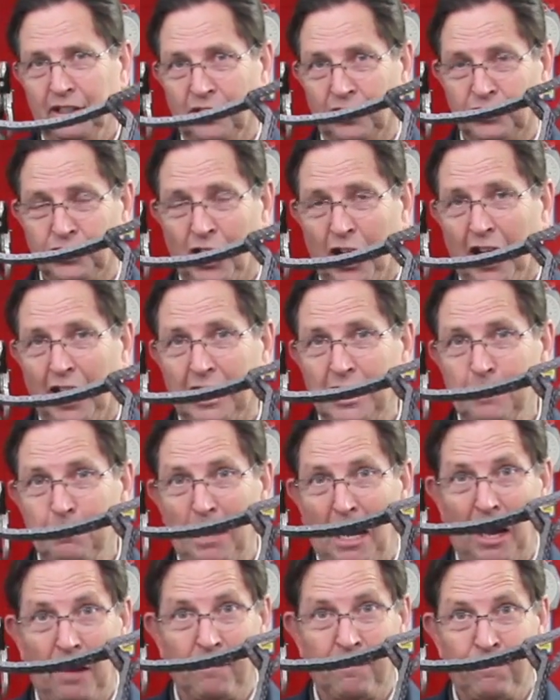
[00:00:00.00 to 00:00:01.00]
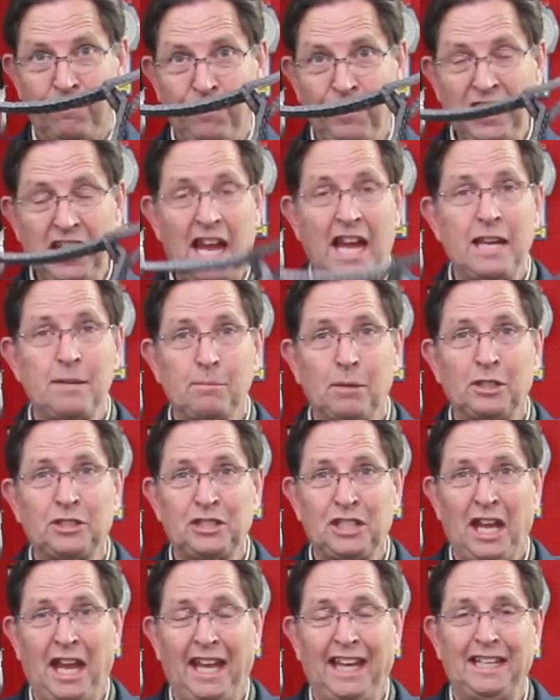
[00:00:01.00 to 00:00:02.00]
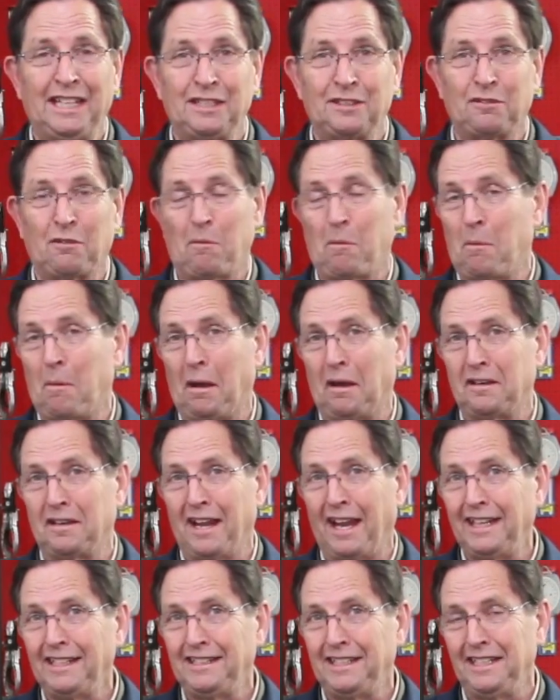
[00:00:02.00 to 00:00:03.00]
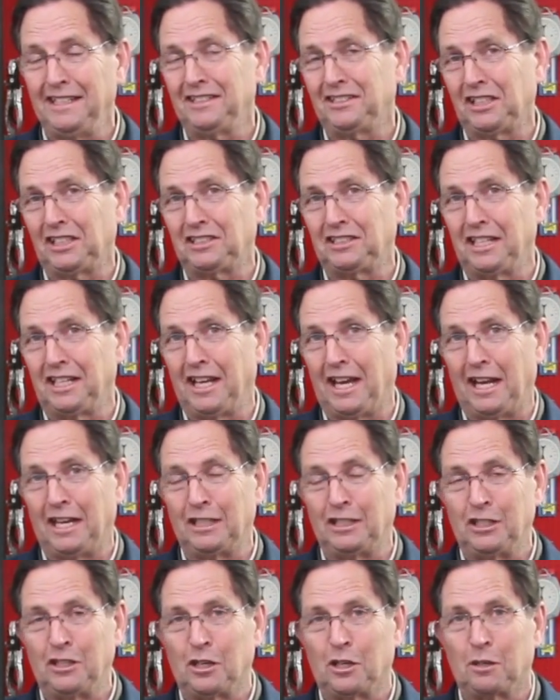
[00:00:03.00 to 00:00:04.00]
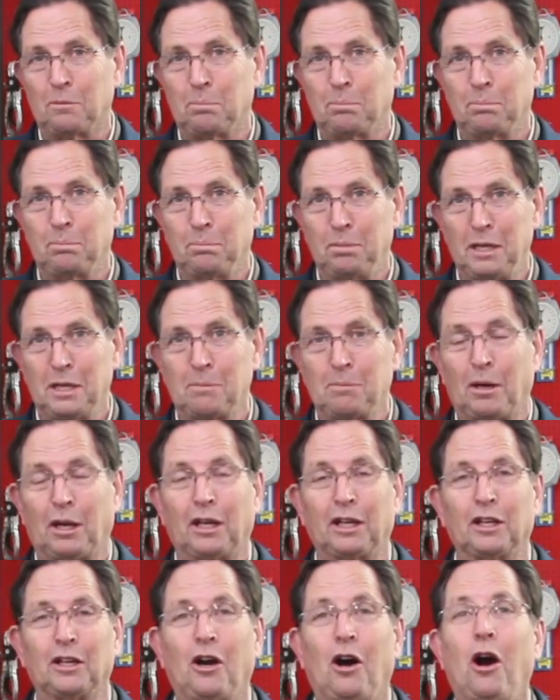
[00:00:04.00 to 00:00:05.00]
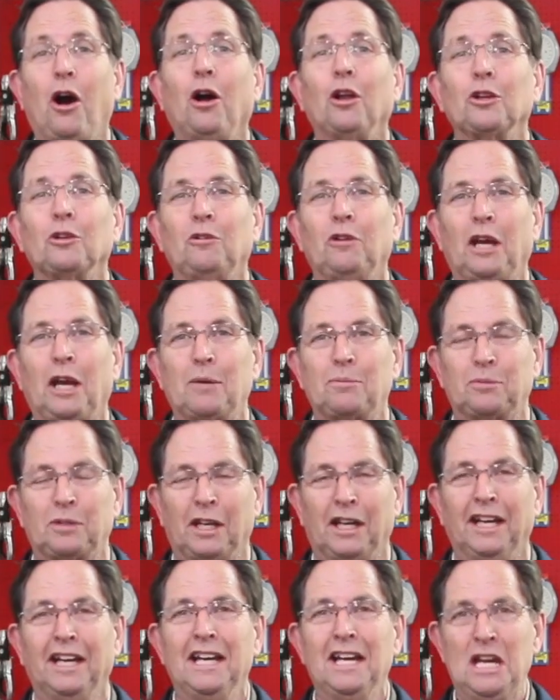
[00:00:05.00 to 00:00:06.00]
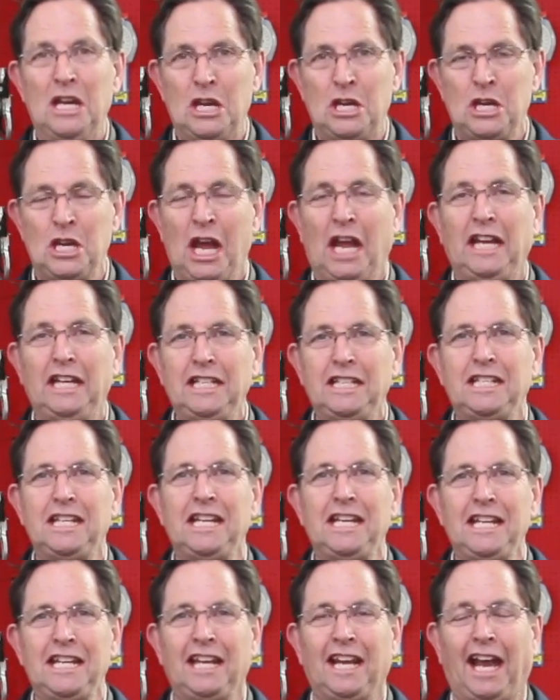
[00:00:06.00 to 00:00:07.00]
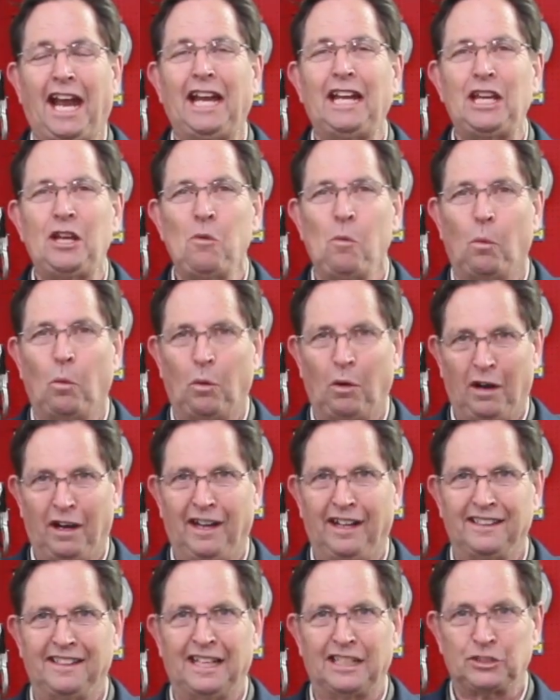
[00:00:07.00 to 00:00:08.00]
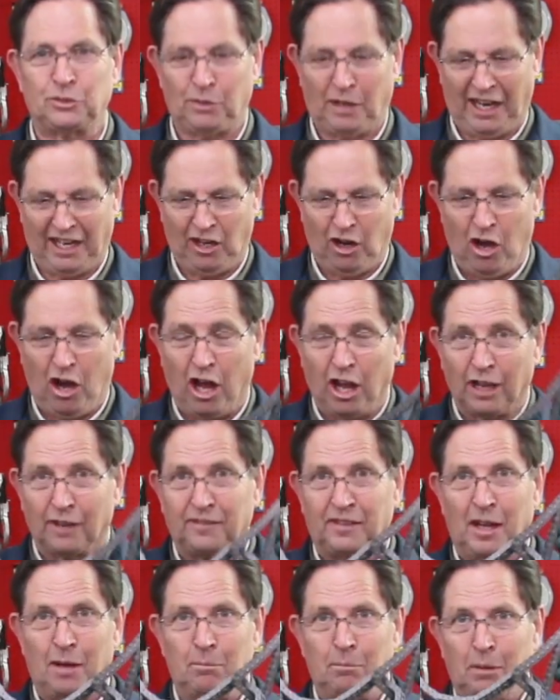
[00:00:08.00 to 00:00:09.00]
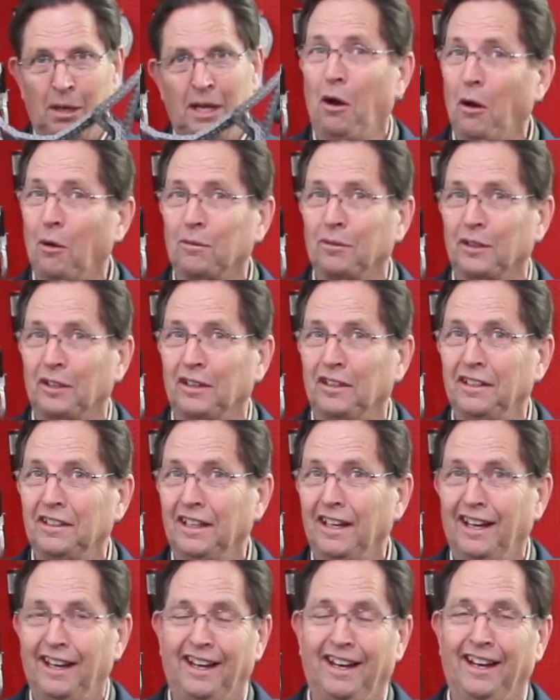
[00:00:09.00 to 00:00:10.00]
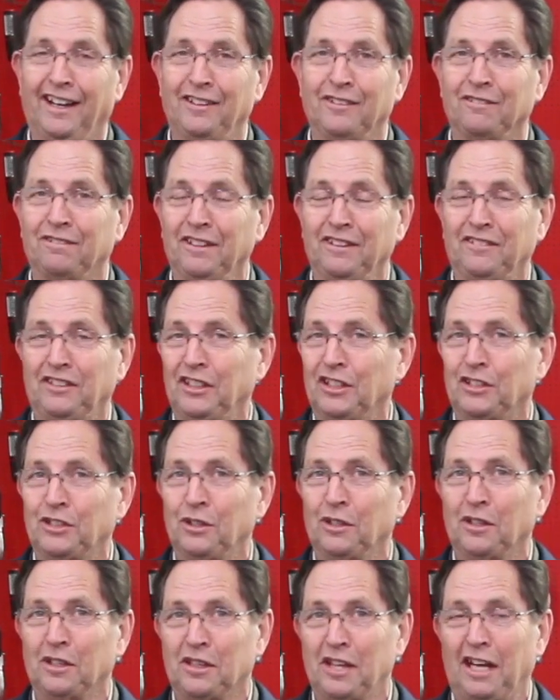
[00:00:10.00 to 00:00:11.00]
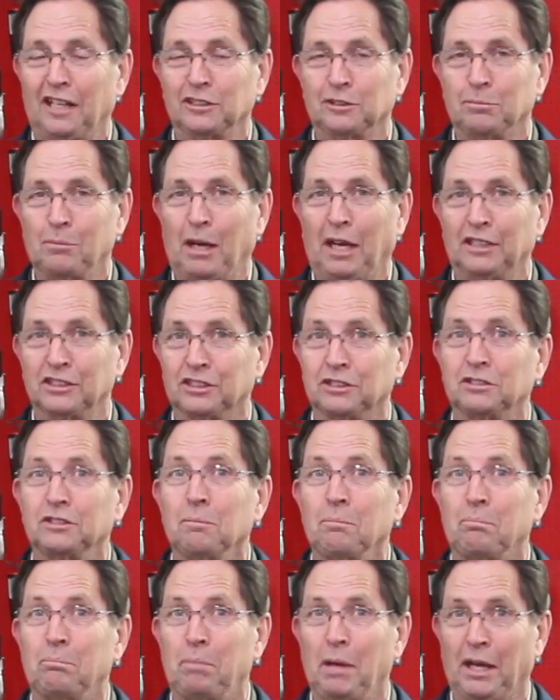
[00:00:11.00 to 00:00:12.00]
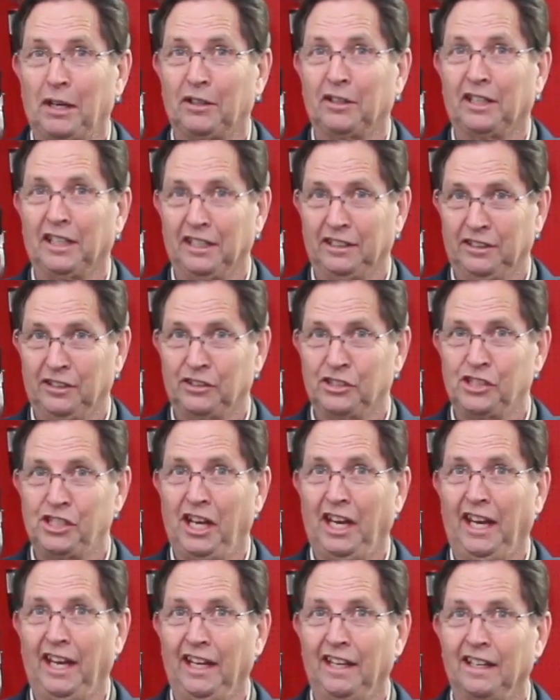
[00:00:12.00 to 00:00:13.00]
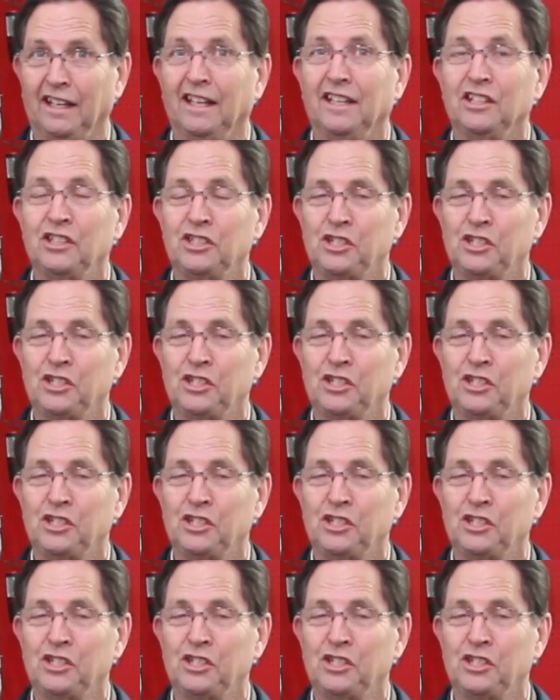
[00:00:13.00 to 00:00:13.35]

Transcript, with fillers: you're talking about V8 Mercedes from about 1969 in the European market all the way up to 1991. That's right, all of them over 150 to 200,000 miles. Better get their chain